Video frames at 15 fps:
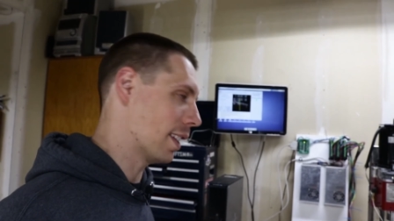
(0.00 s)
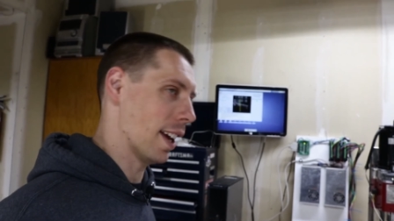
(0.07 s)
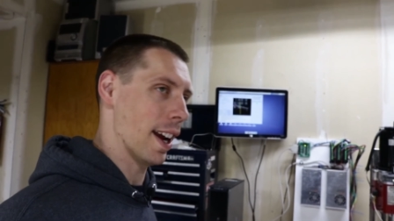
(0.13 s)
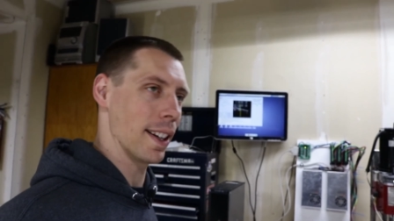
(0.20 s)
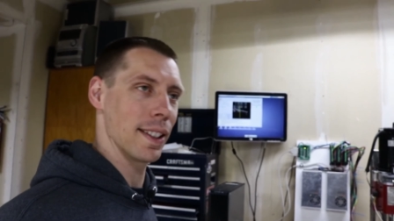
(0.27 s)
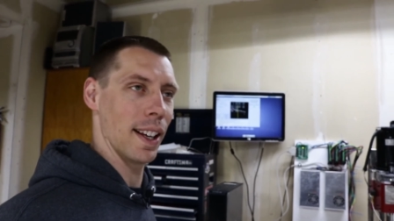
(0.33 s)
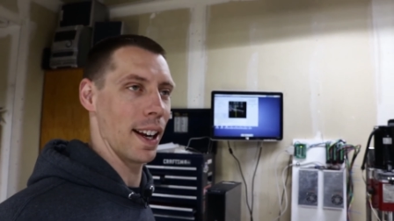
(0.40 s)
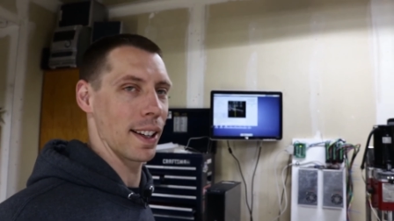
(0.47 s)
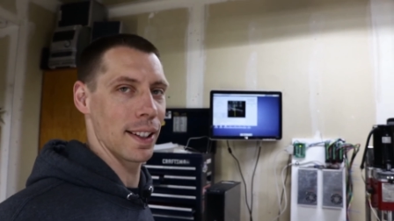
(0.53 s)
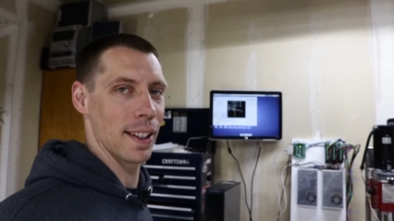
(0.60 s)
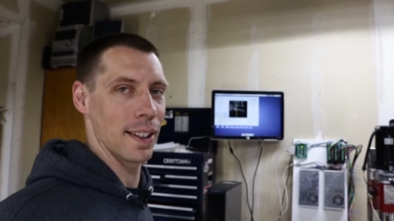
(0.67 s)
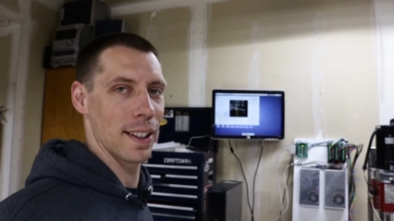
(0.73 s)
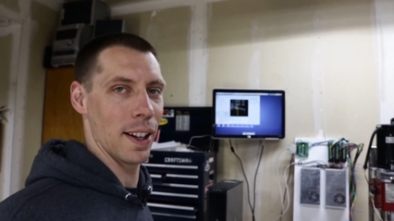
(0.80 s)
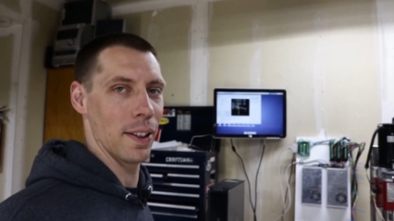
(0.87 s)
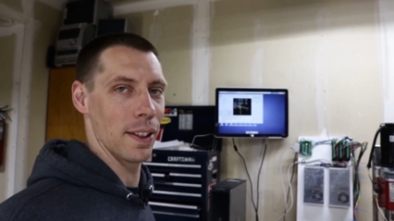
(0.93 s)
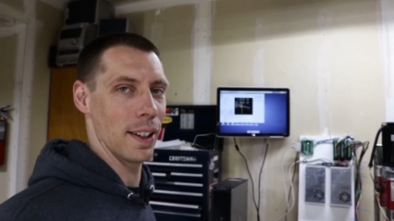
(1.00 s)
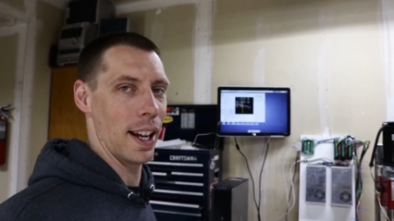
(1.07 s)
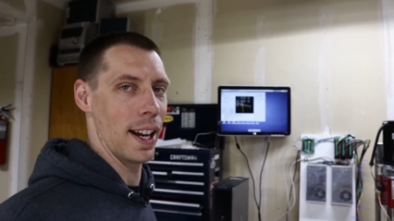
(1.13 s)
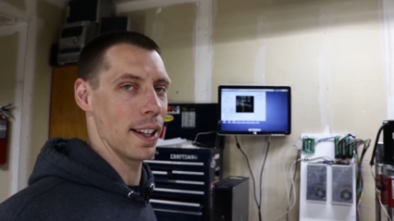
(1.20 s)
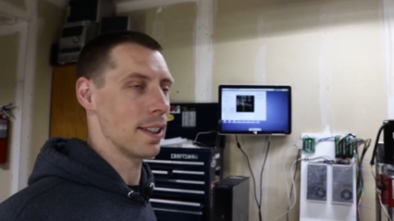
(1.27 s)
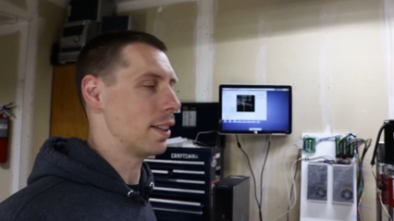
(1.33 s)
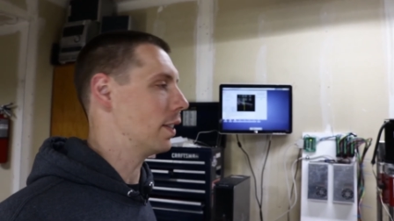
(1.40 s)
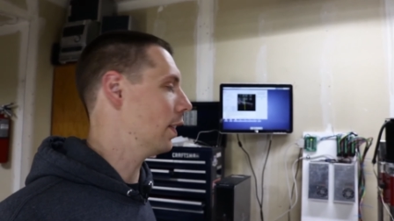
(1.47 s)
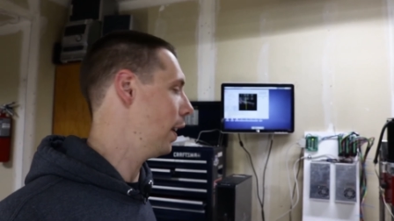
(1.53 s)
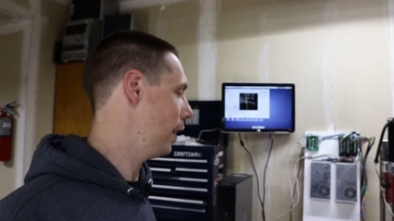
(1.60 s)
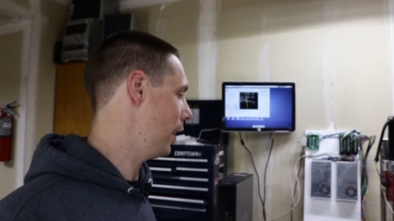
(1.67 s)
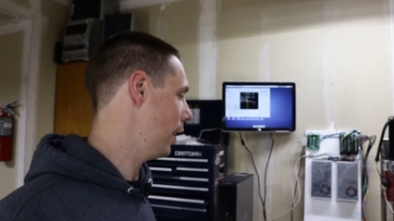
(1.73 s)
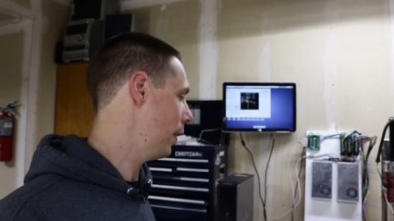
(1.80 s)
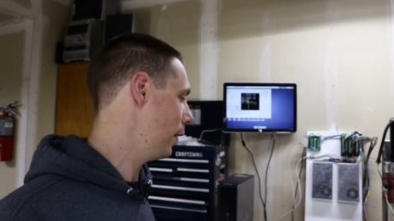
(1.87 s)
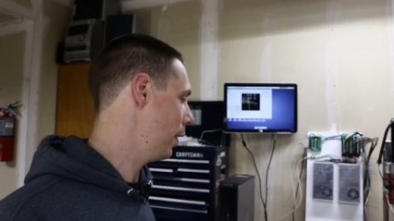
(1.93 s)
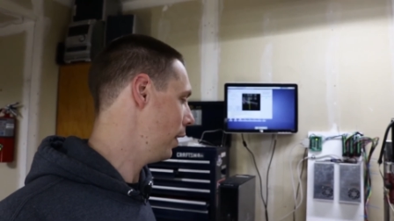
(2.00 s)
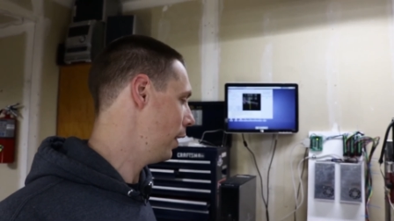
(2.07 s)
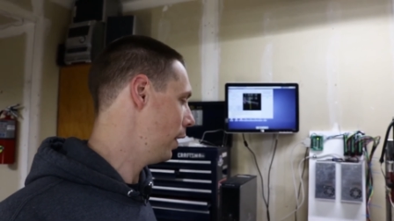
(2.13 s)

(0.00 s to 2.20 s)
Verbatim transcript: The x-axis sounds nasty right now.